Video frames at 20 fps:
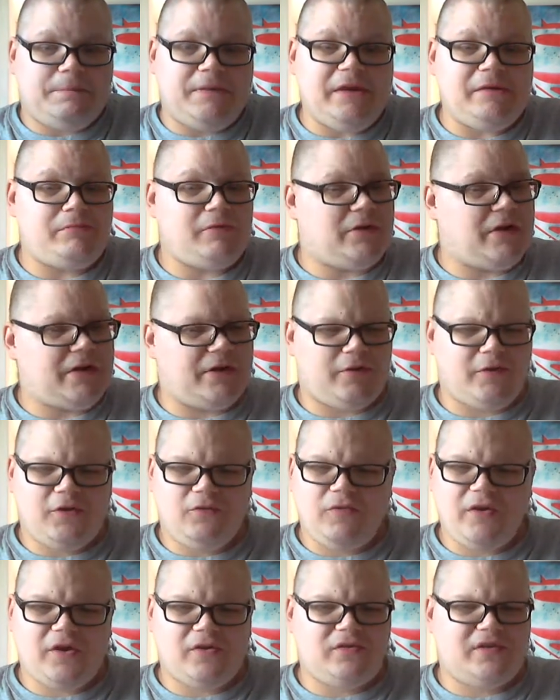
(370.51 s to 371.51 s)
people are going to
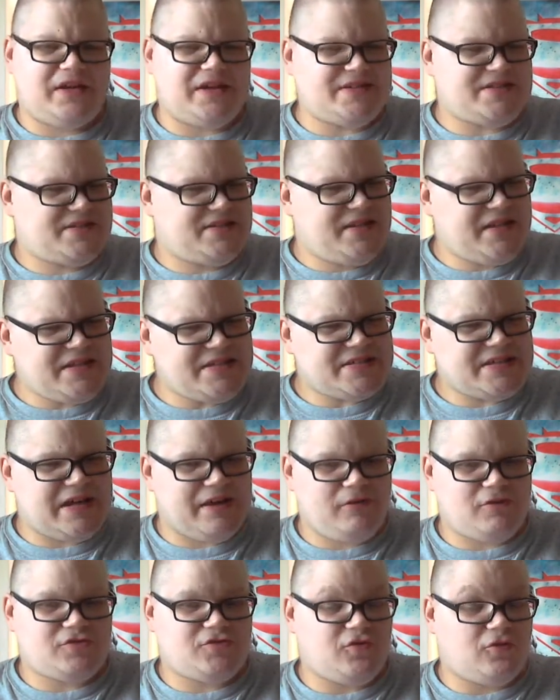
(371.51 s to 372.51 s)
recognize this
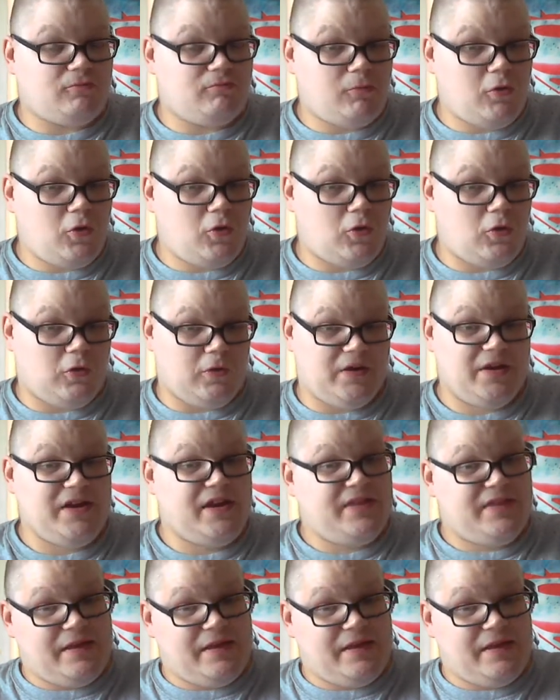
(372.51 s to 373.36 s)
character more